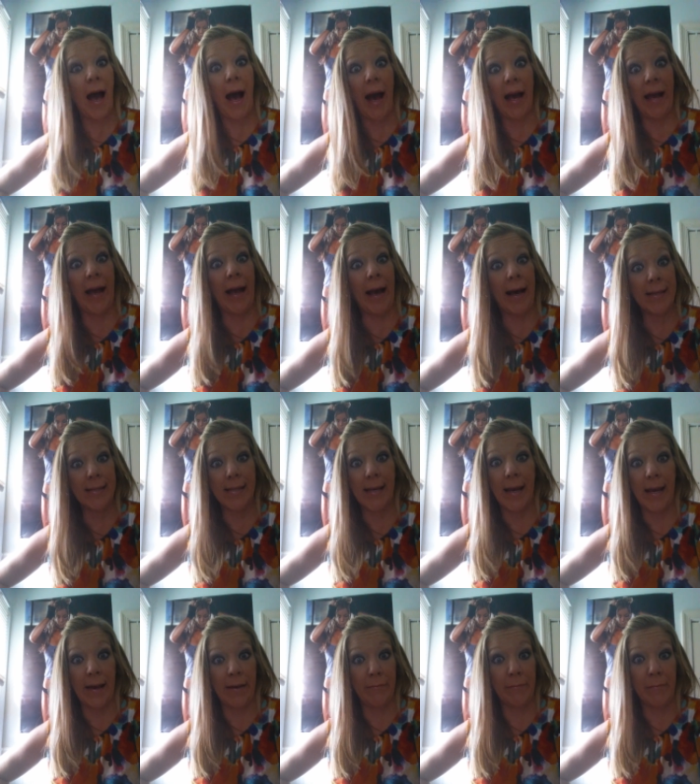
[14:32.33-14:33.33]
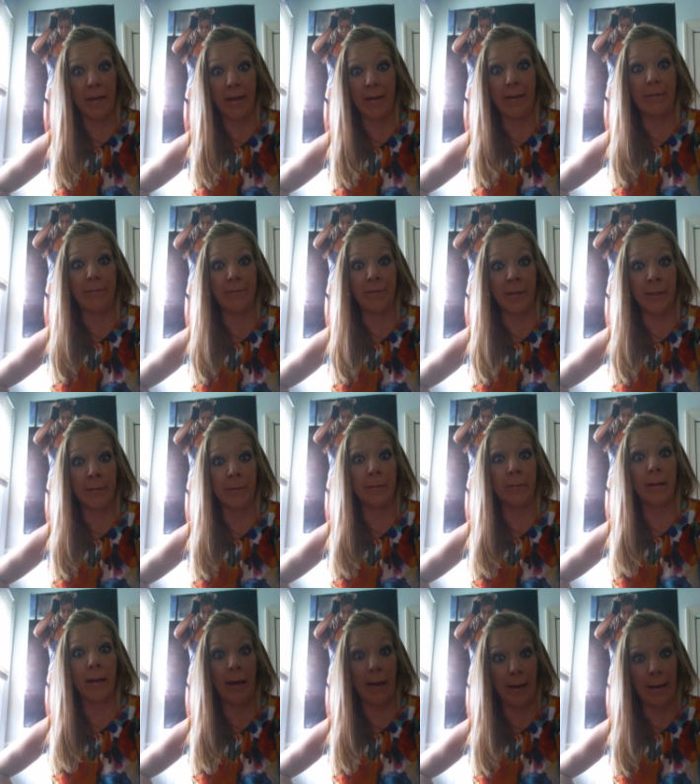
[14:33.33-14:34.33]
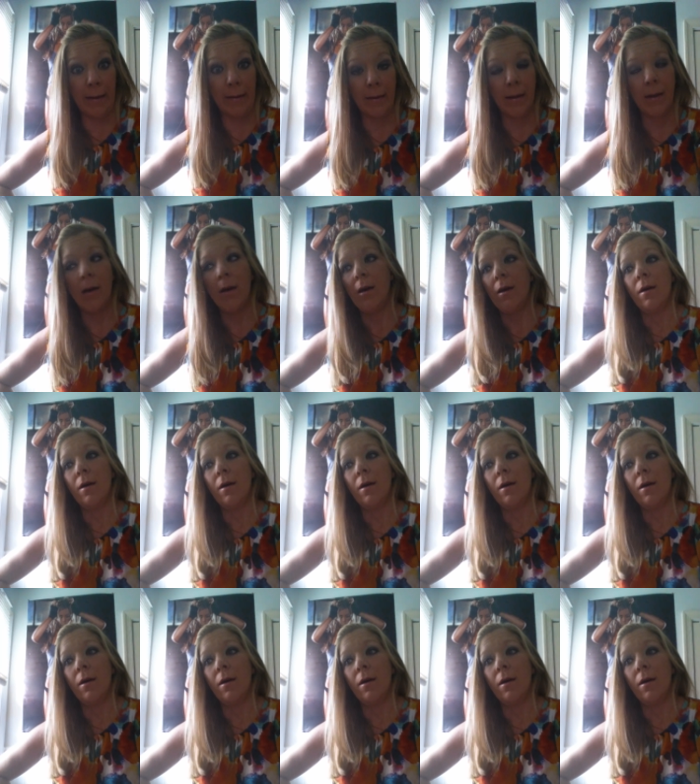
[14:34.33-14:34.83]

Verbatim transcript: I got to have me a funnel cake.